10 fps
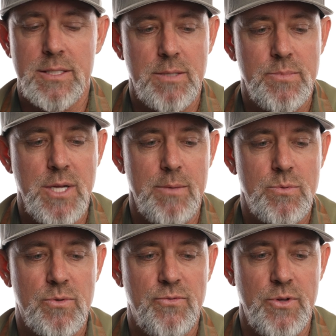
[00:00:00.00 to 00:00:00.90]
sometimes
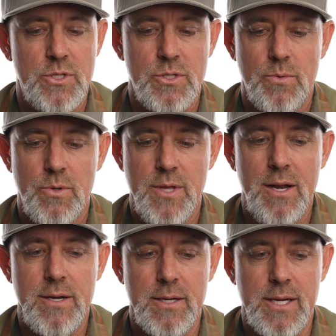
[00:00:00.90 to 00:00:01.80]
we'll fish
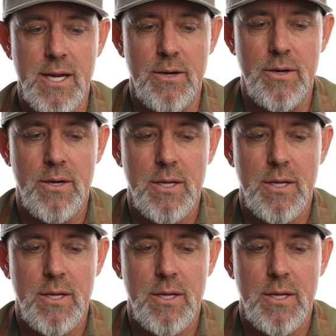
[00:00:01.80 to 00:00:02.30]
without an indicator.